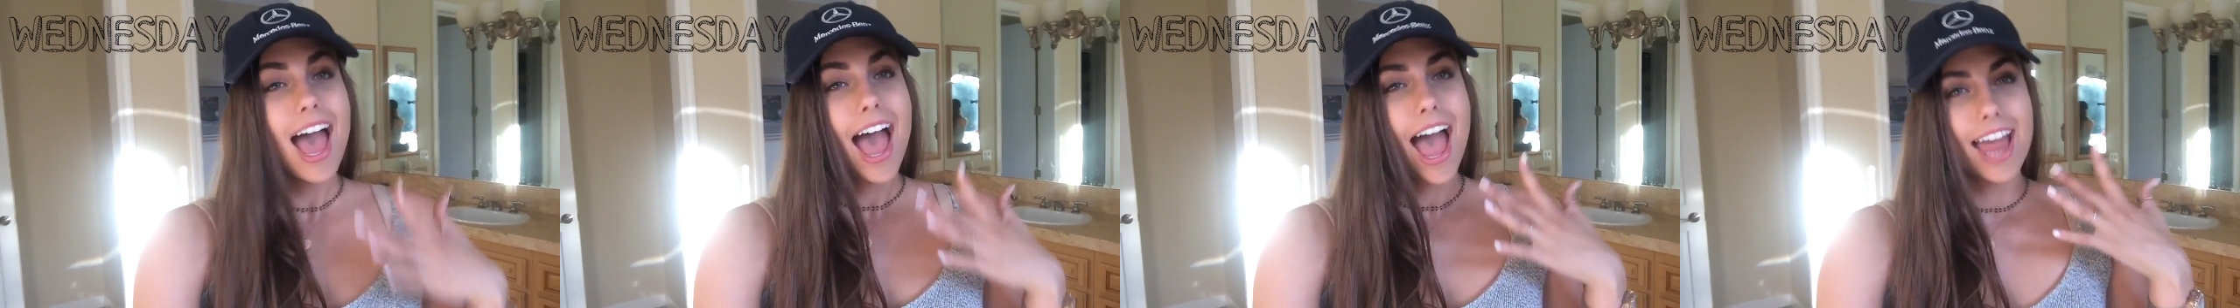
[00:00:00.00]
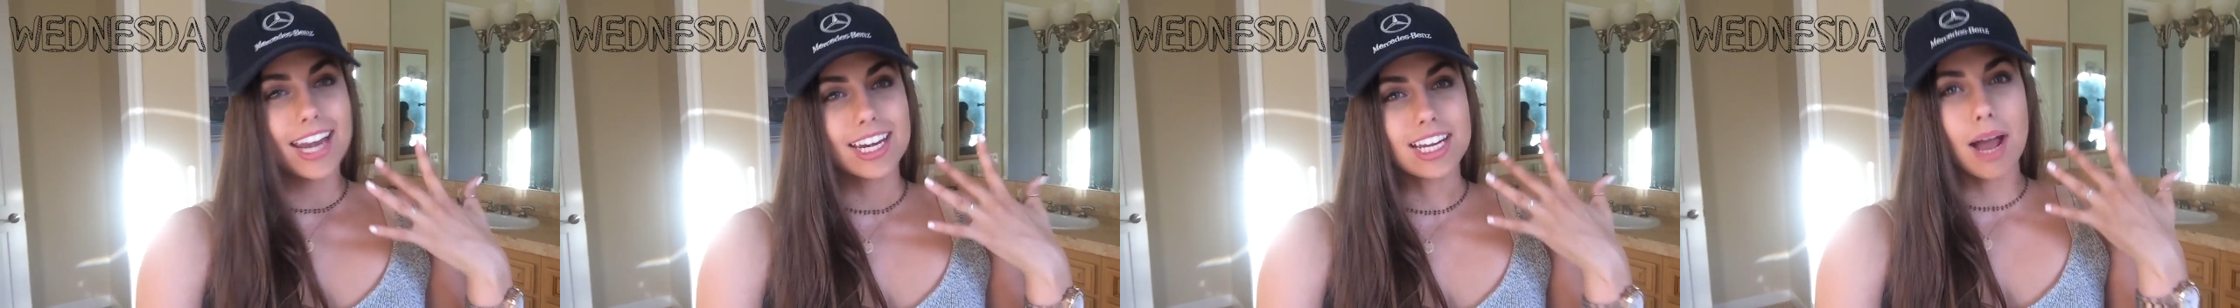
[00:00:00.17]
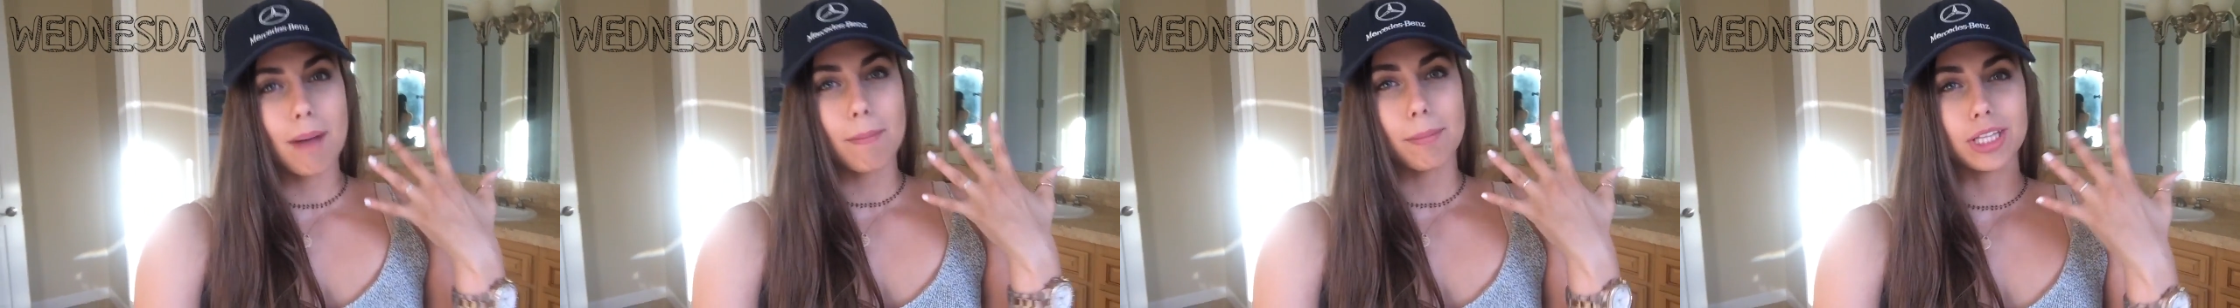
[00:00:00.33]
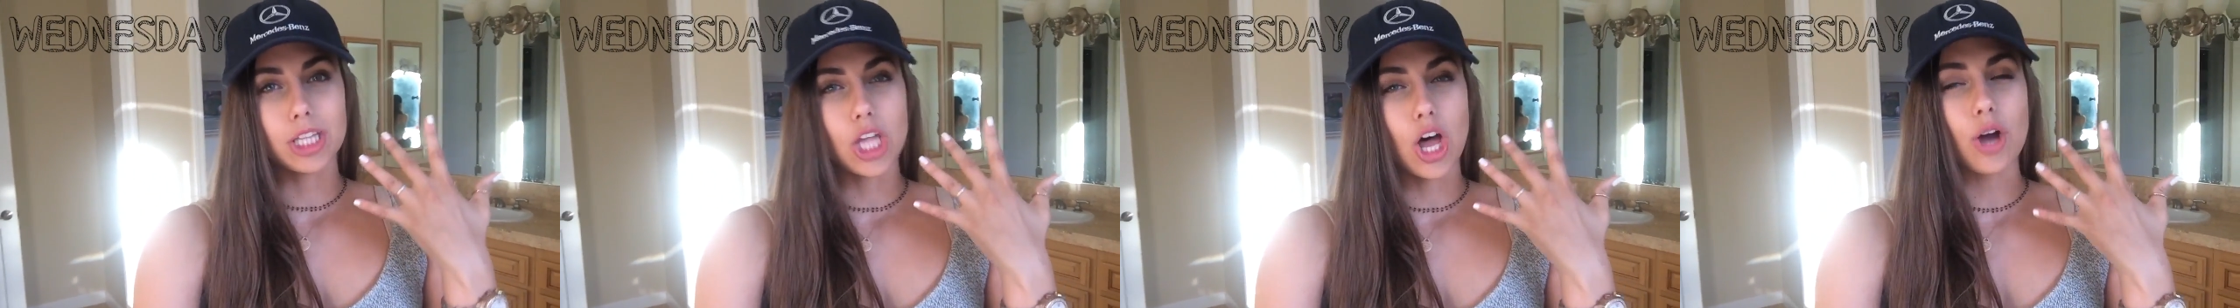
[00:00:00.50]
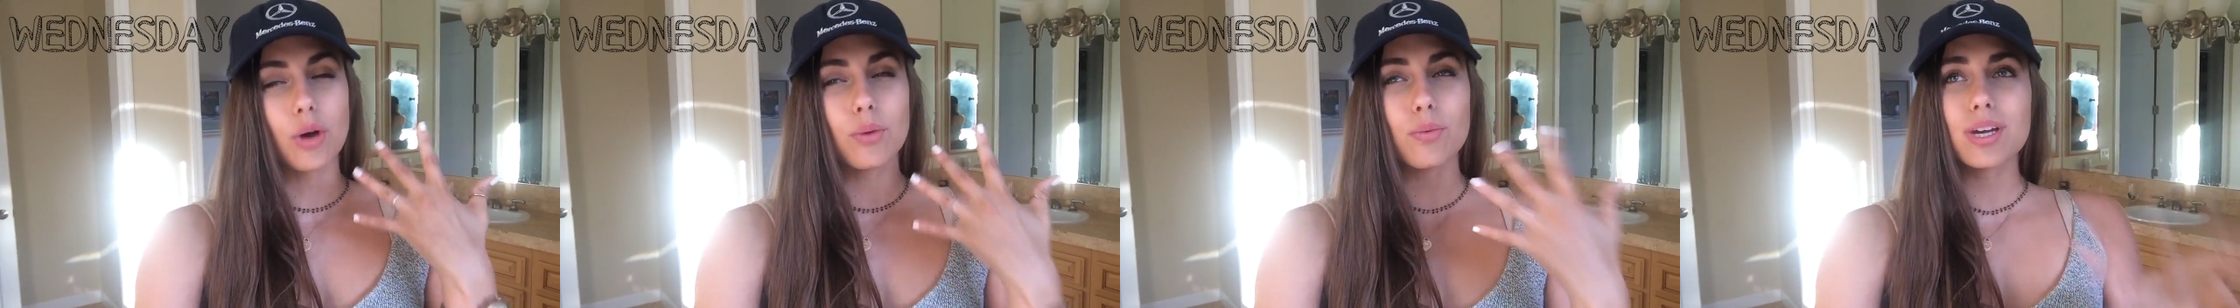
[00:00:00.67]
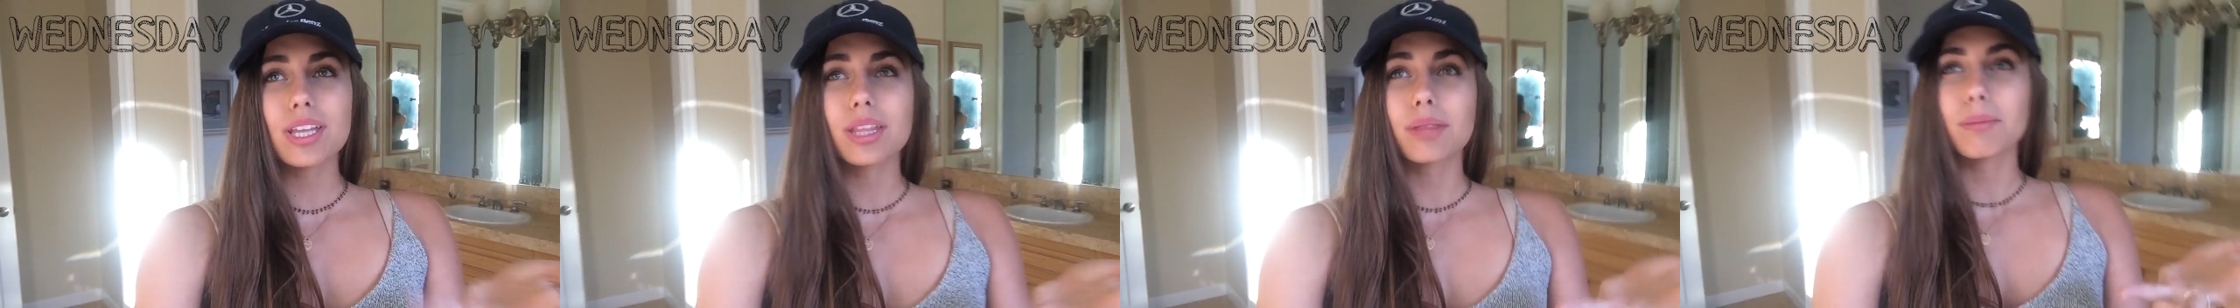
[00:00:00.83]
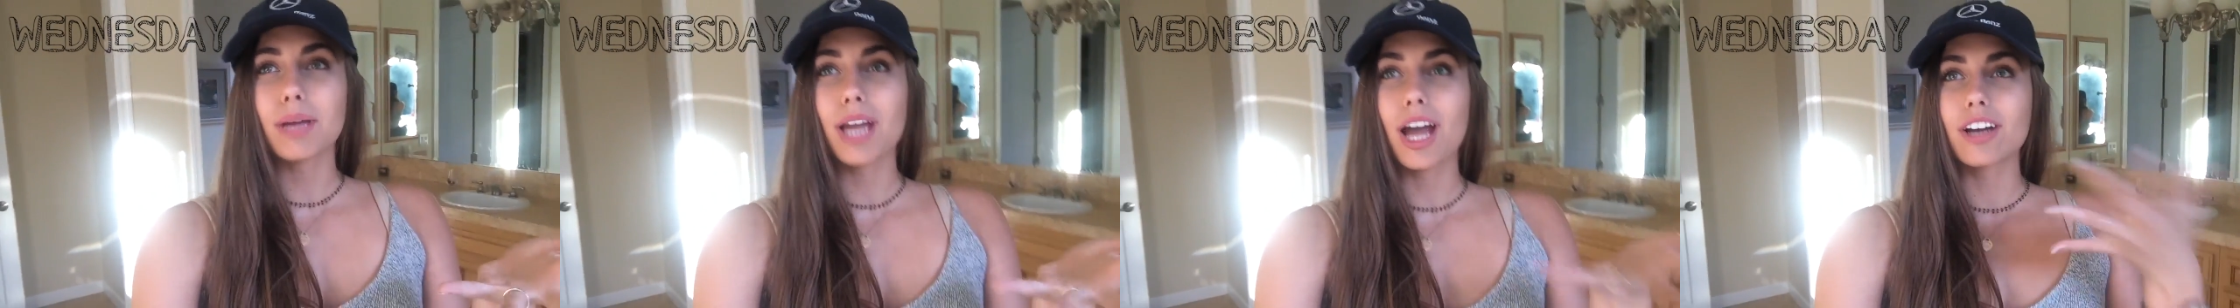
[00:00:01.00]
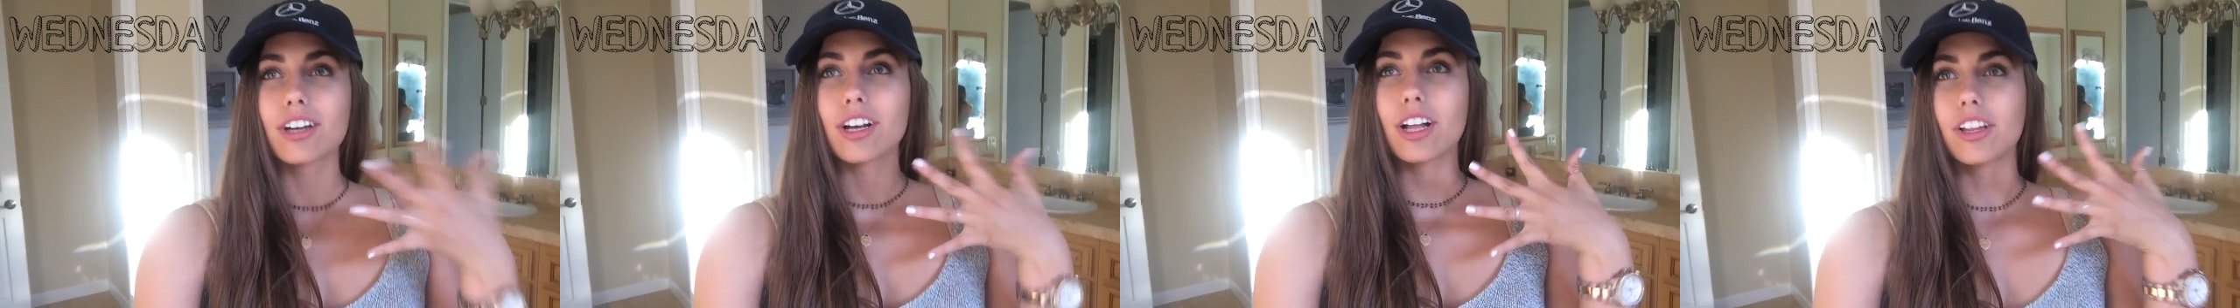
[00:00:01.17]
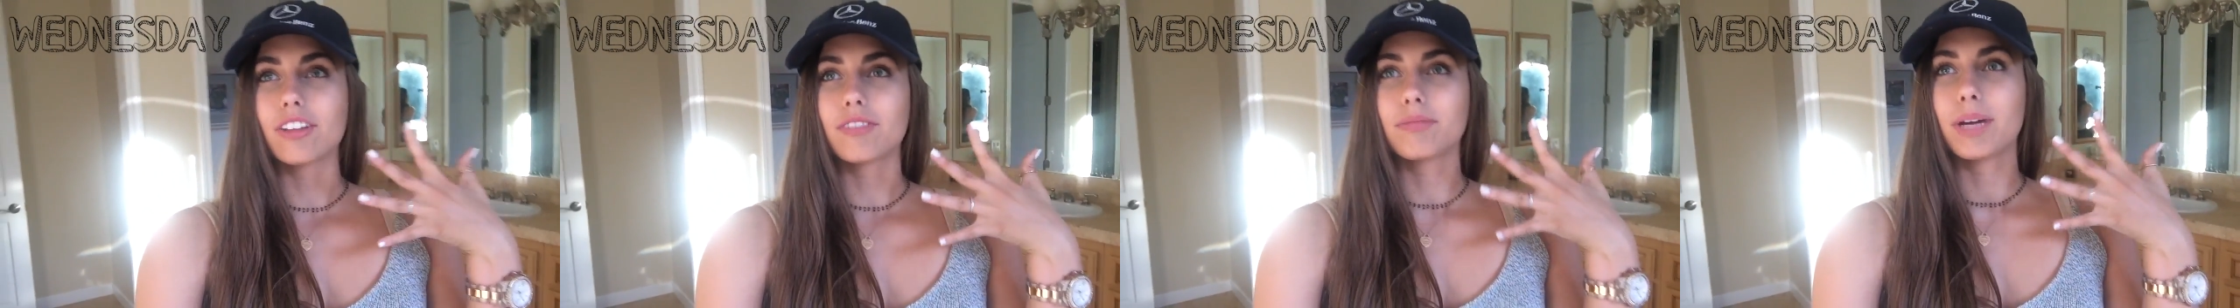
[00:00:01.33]
and come along with me on
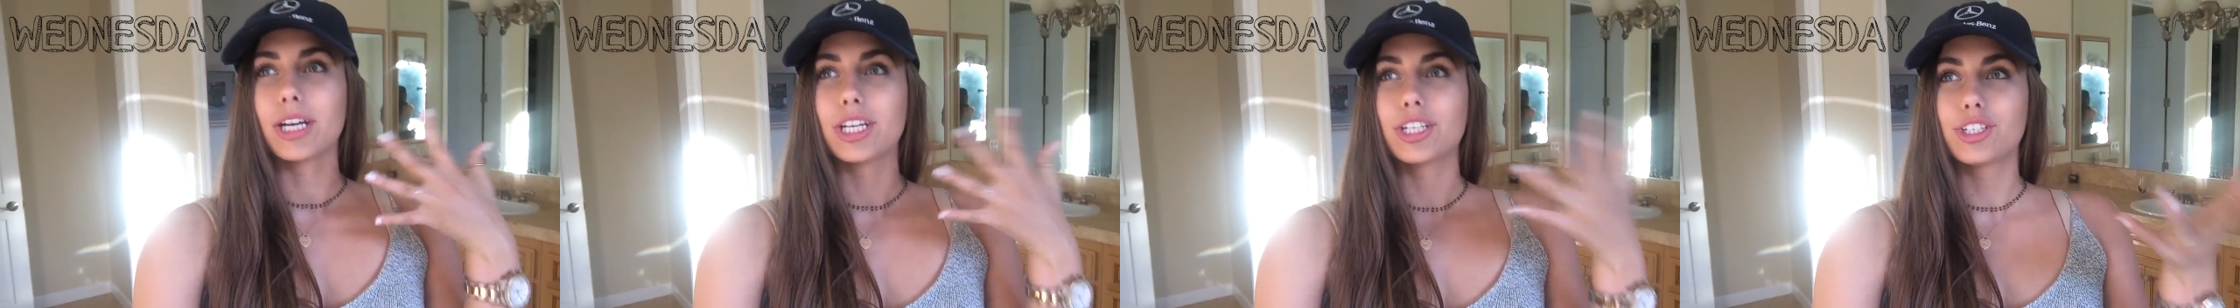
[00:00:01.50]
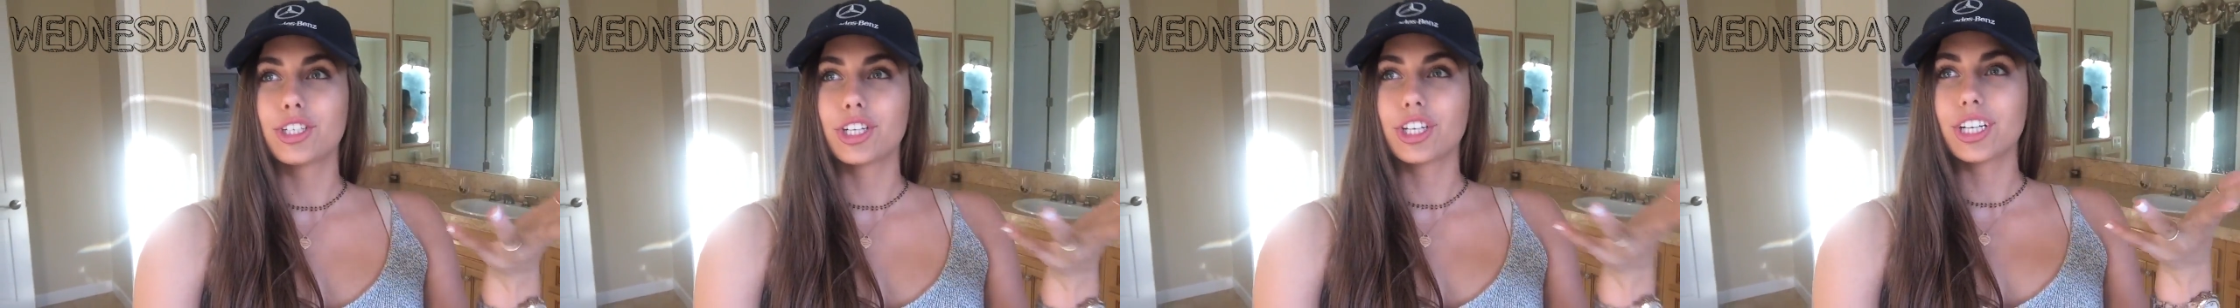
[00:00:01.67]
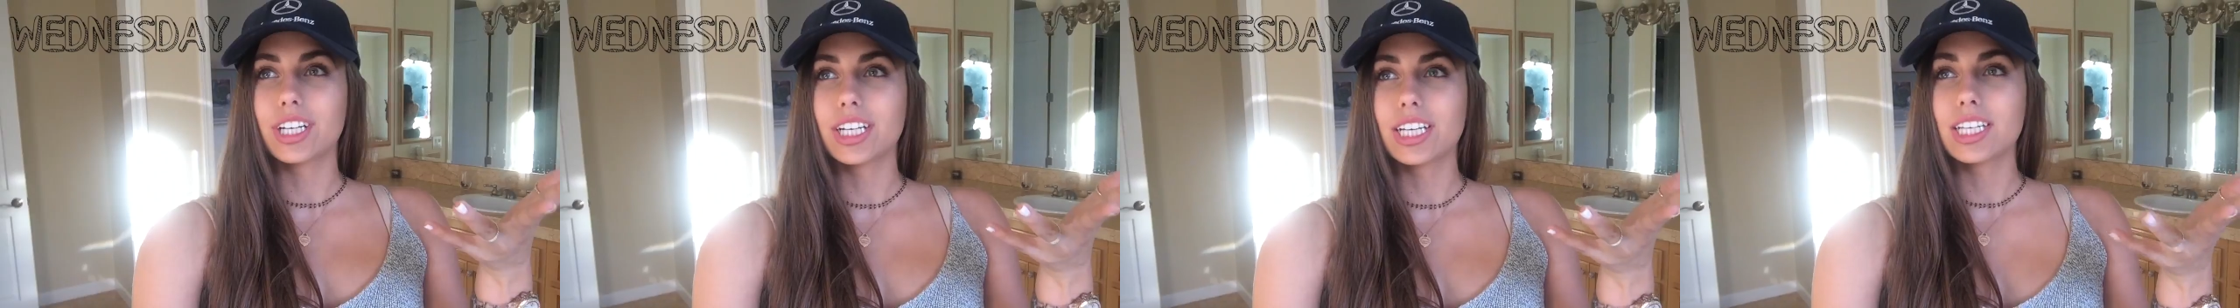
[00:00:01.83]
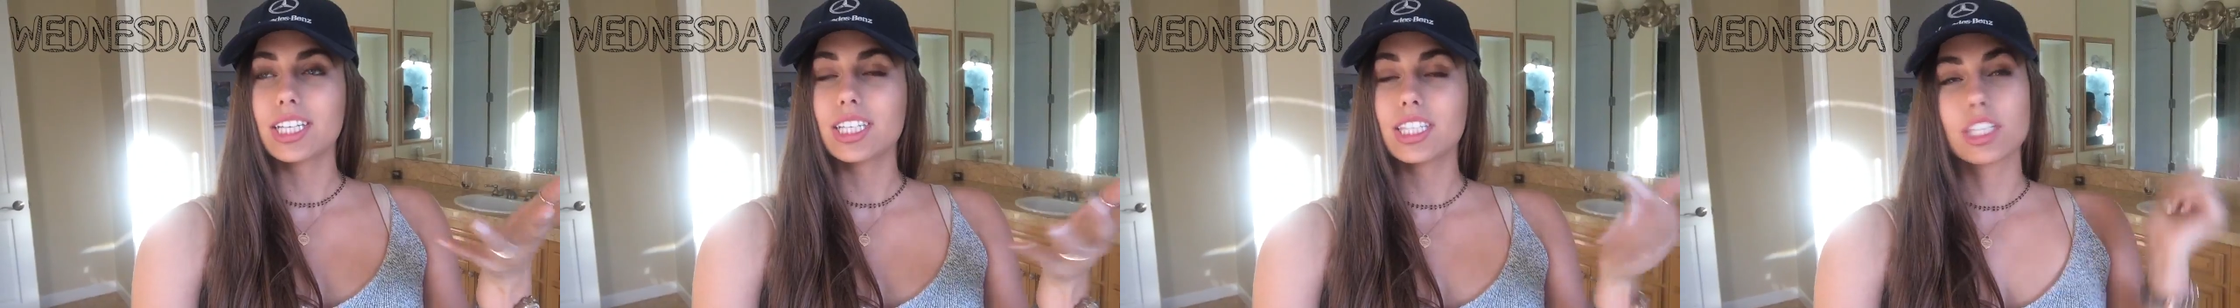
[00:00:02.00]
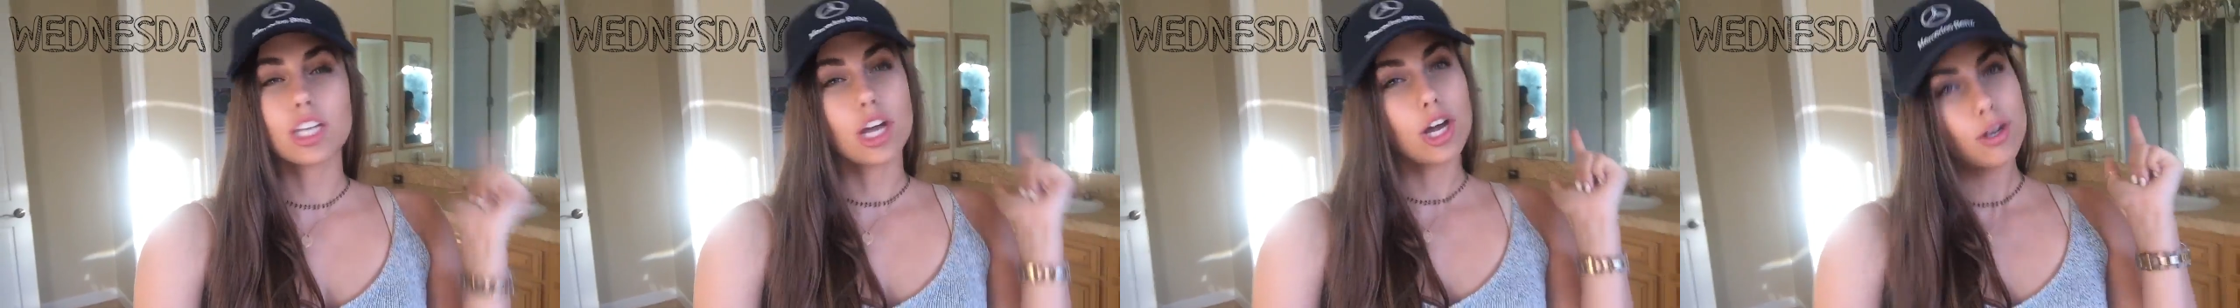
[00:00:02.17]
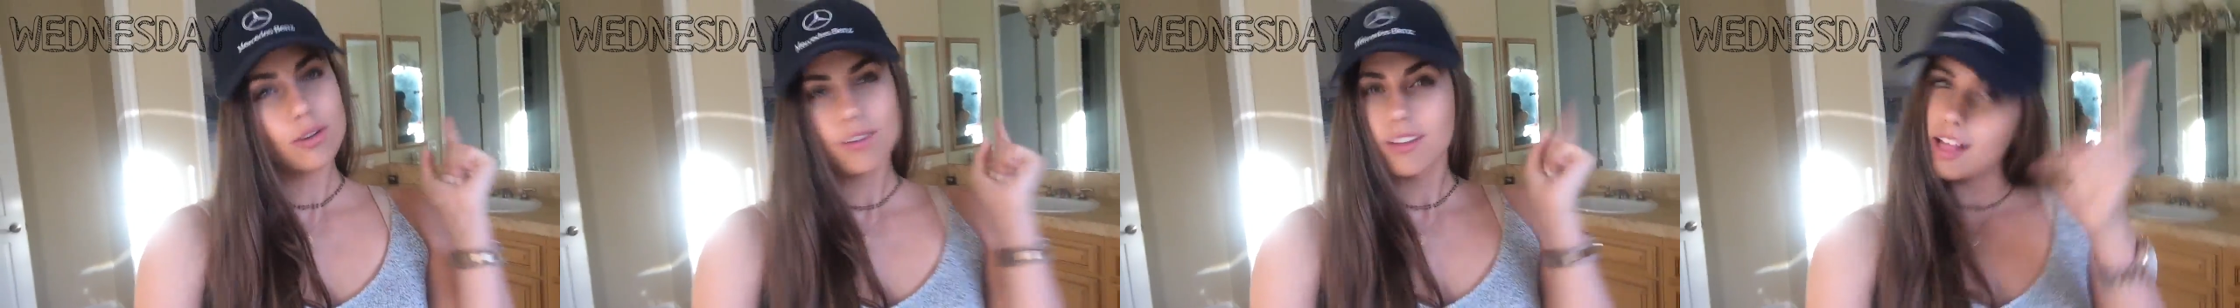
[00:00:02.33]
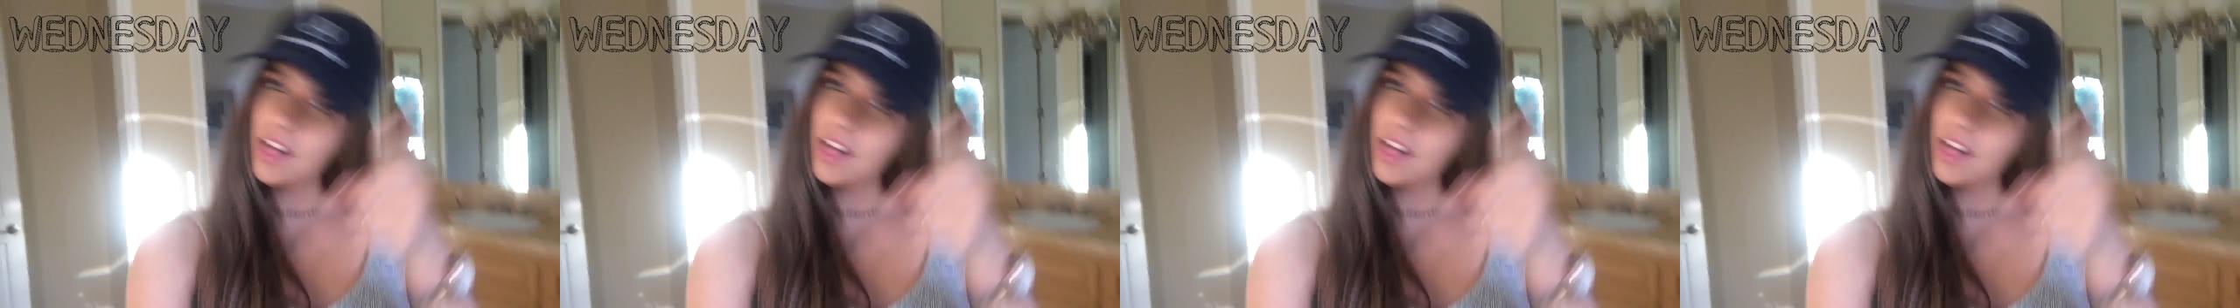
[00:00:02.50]
all of my journeys. So